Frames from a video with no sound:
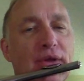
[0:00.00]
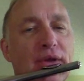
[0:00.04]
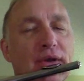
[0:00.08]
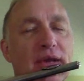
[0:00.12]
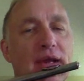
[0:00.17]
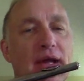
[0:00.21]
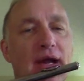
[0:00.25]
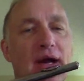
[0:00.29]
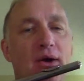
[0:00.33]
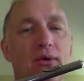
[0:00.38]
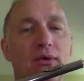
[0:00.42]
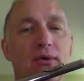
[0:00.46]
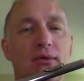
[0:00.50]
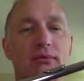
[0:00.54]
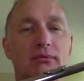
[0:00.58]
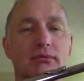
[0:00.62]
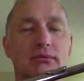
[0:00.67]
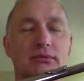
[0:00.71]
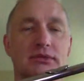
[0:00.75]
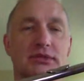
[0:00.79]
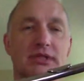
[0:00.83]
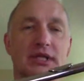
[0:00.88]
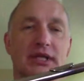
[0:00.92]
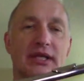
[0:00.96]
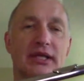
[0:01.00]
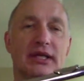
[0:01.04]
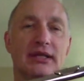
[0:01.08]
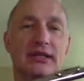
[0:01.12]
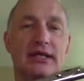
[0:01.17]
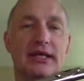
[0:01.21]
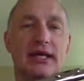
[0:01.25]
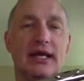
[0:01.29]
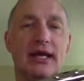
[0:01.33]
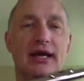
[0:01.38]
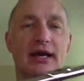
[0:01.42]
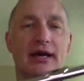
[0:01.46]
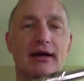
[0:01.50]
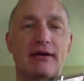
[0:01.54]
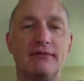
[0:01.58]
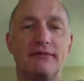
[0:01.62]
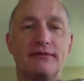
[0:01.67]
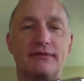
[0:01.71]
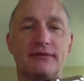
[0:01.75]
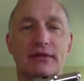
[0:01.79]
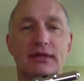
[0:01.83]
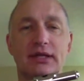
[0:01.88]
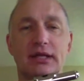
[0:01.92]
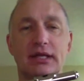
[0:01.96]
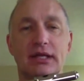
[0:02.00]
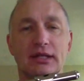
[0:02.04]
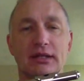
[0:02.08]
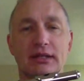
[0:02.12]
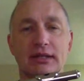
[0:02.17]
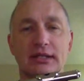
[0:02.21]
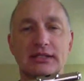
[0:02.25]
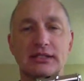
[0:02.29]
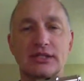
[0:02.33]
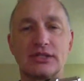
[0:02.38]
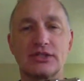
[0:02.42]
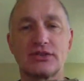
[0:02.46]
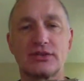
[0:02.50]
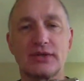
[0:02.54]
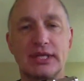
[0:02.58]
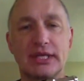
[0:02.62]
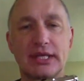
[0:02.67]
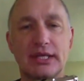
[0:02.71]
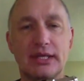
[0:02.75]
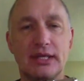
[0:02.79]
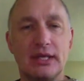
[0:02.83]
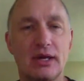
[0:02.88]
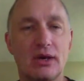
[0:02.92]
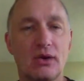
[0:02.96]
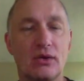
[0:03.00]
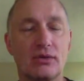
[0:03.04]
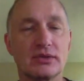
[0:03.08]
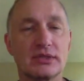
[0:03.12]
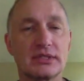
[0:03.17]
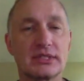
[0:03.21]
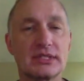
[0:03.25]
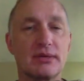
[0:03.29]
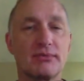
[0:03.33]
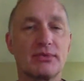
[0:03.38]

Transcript: now to get the F, it's a tricky note.